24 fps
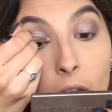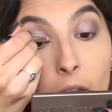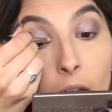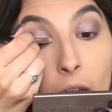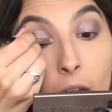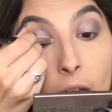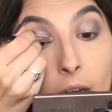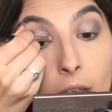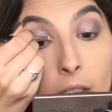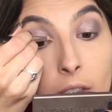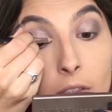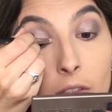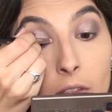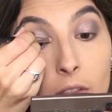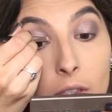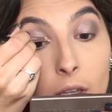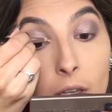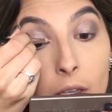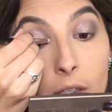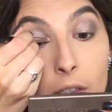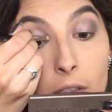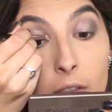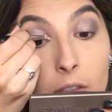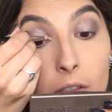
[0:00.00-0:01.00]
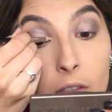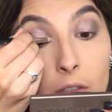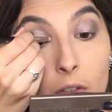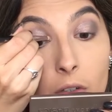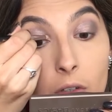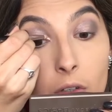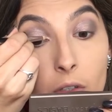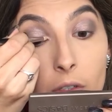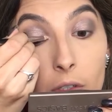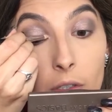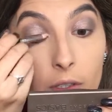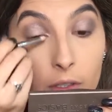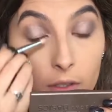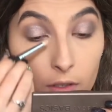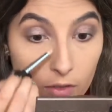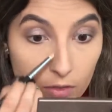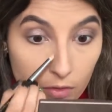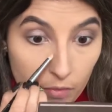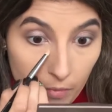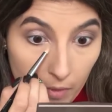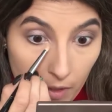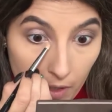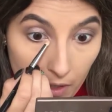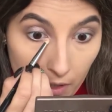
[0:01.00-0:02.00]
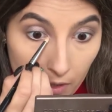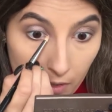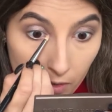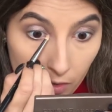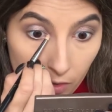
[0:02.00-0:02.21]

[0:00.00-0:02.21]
add it to the inner corner to make it